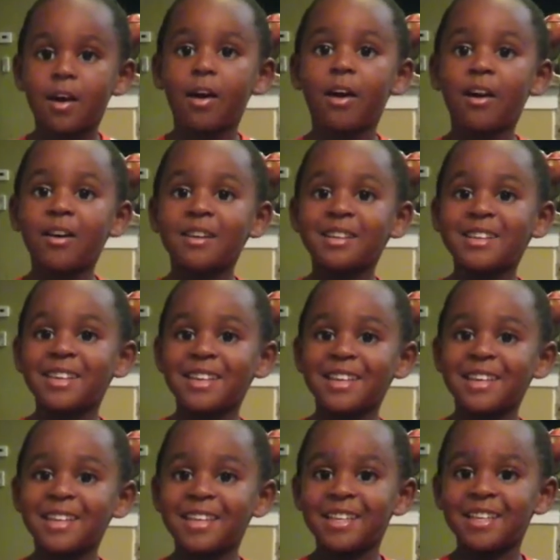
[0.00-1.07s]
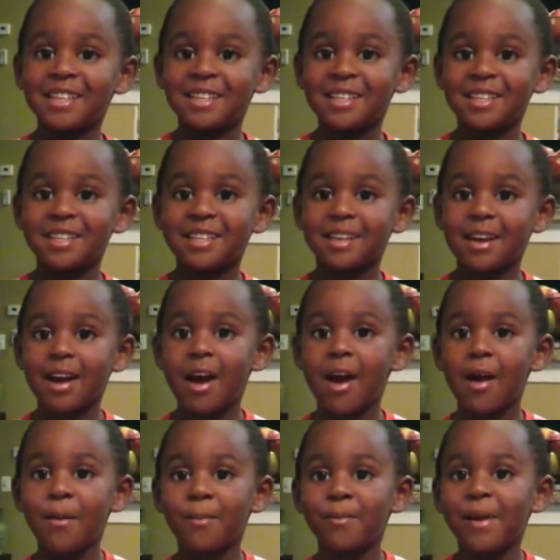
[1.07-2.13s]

All things. Are